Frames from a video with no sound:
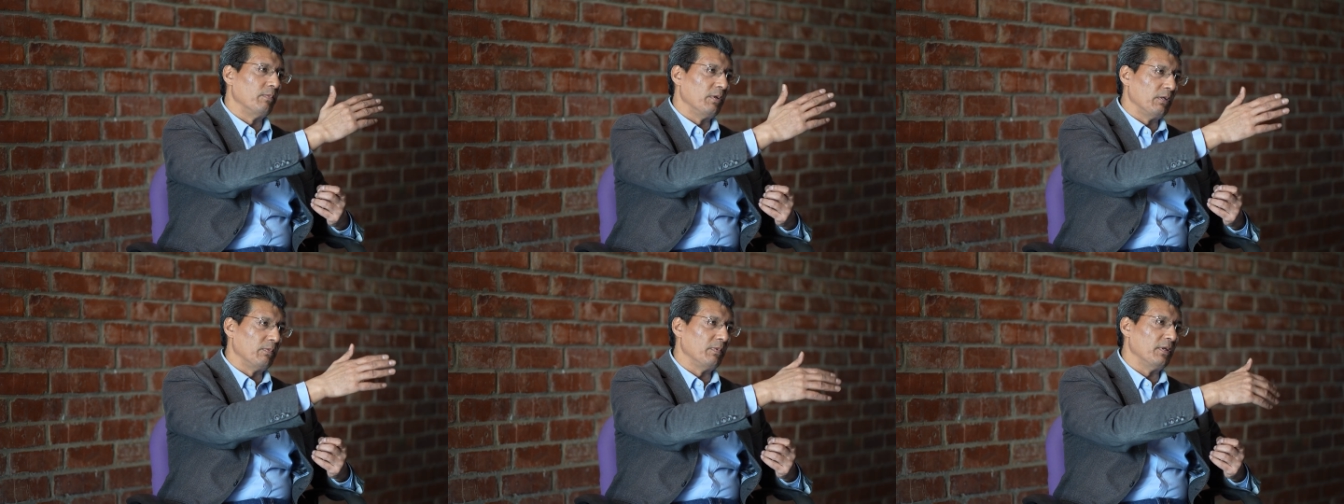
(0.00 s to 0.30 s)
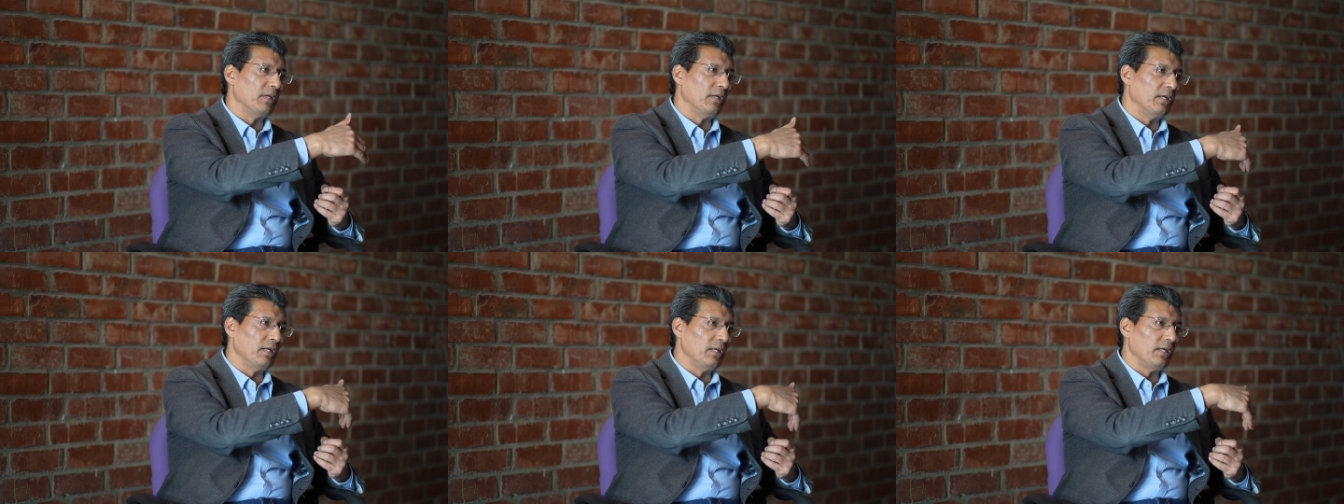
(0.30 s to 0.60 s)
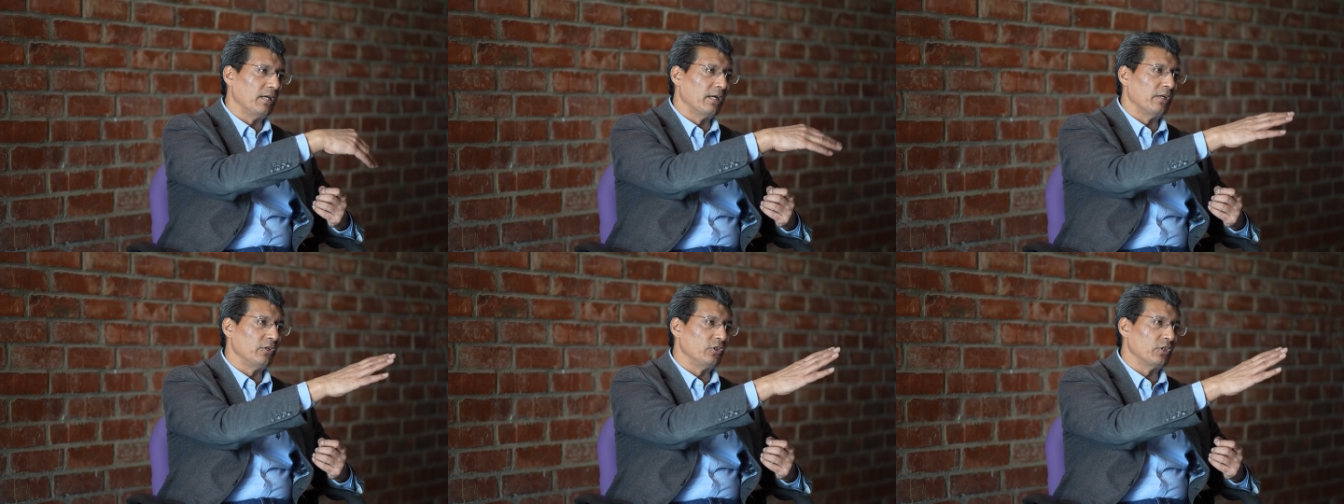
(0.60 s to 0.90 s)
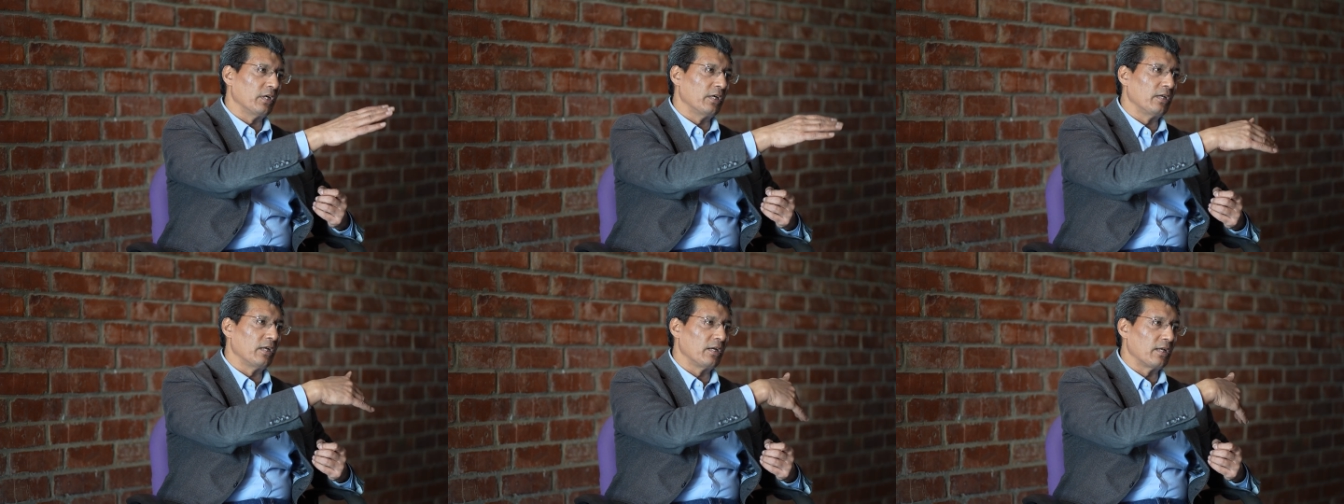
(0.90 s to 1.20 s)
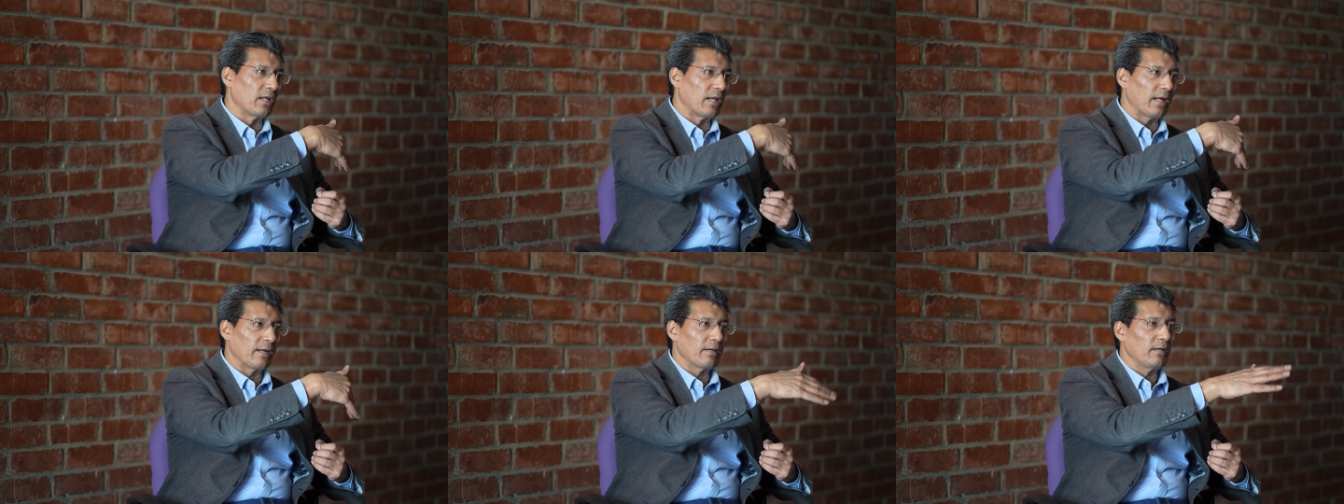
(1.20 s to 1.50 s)
between India and
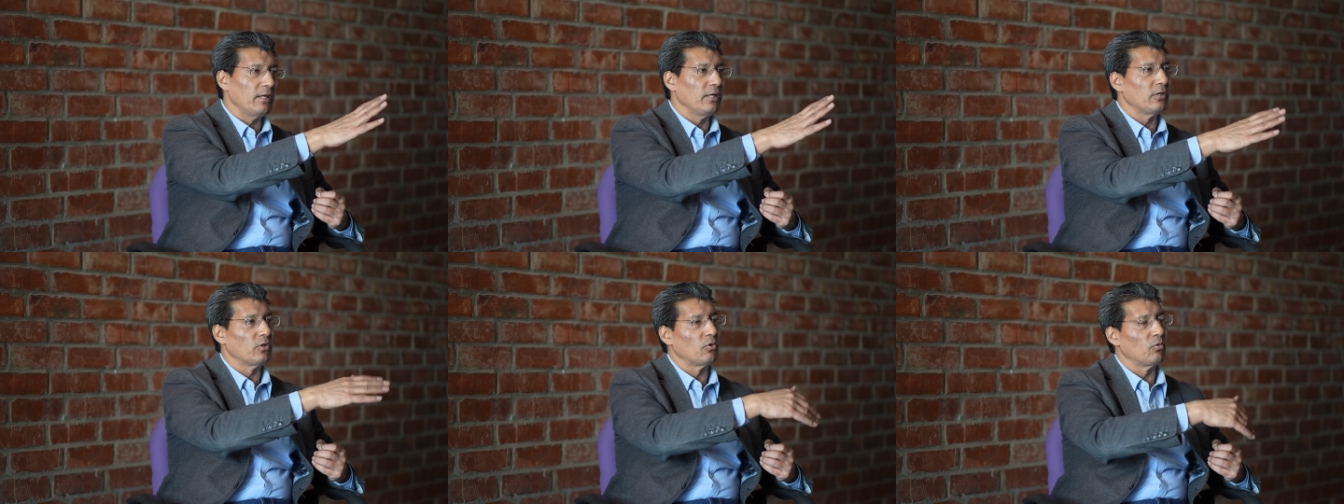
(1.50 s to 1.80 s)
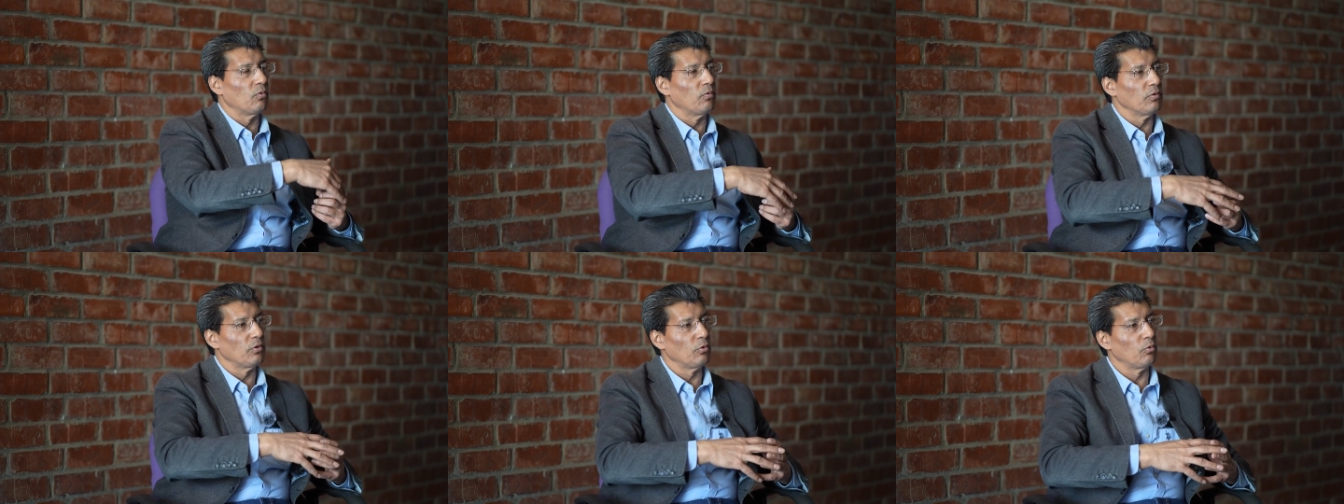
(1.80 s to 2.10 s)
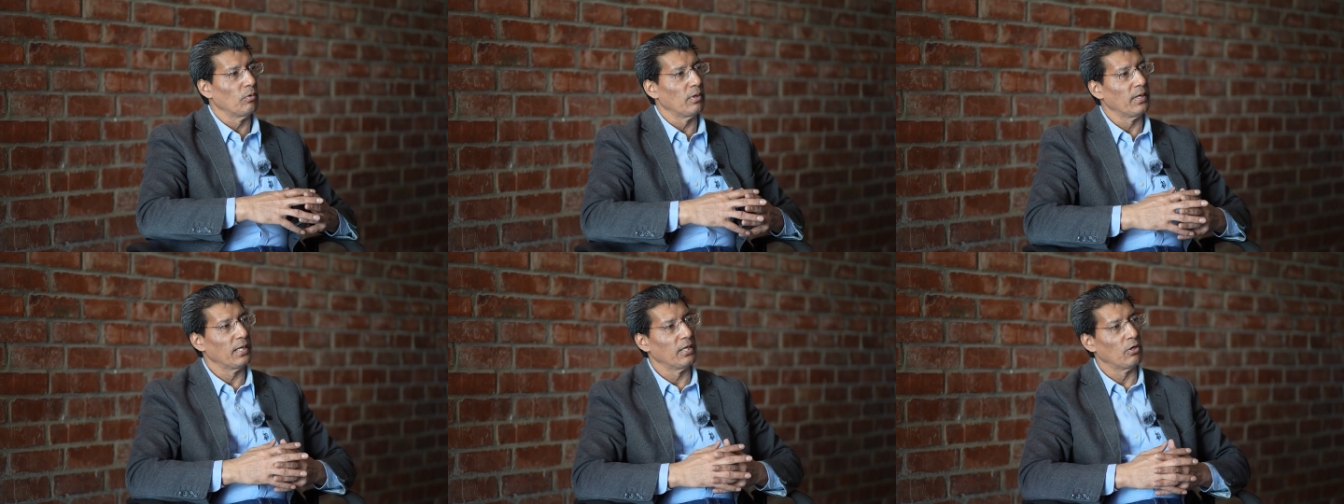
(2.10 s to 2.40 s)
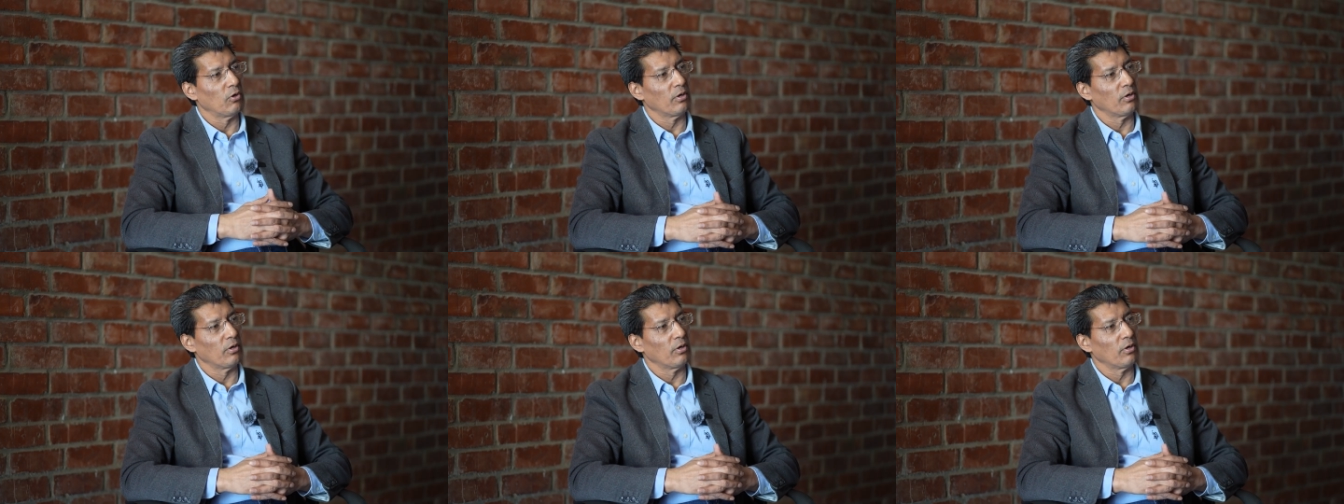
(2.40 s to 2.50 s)
China directly through our